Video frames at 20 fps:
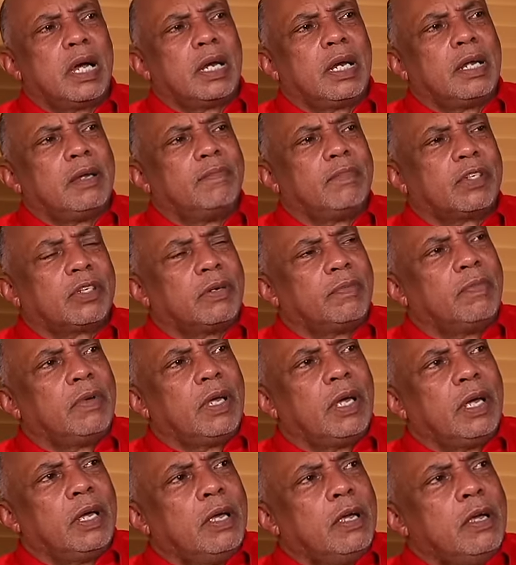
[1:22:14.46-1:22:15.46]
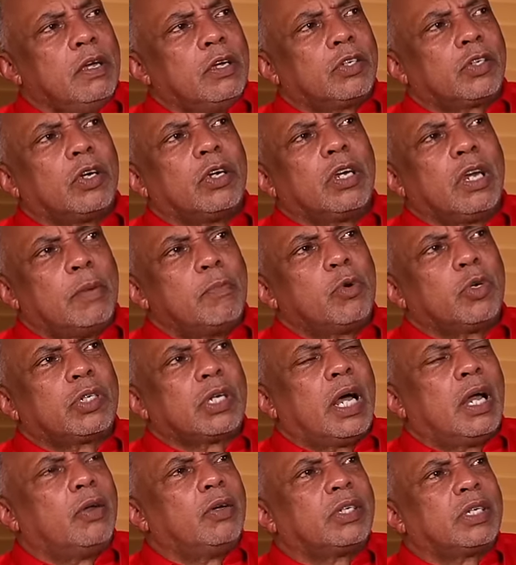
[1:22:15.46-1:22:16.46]
and them something there. So them was
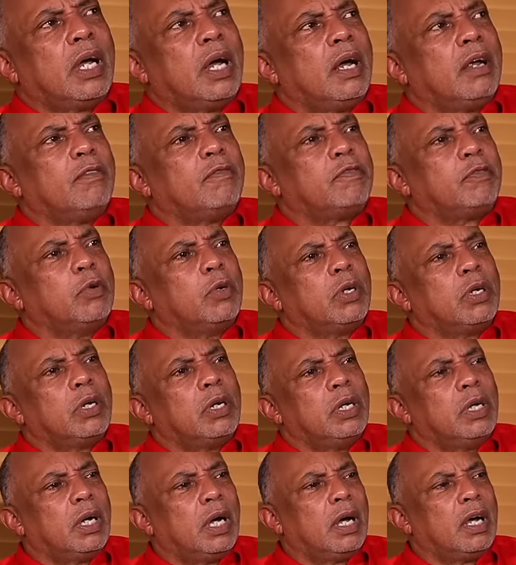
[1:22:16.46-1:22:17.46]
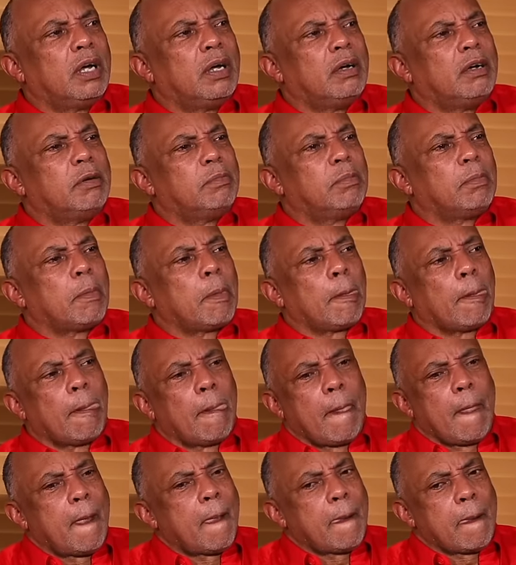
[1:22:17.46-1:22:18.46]
always a handful.
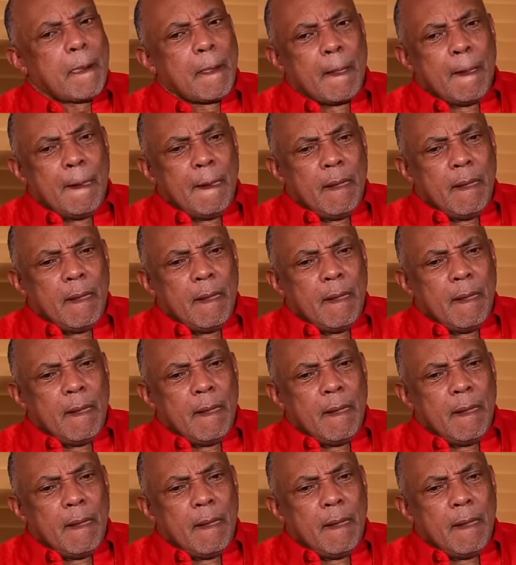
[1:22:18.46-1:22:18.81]
You know,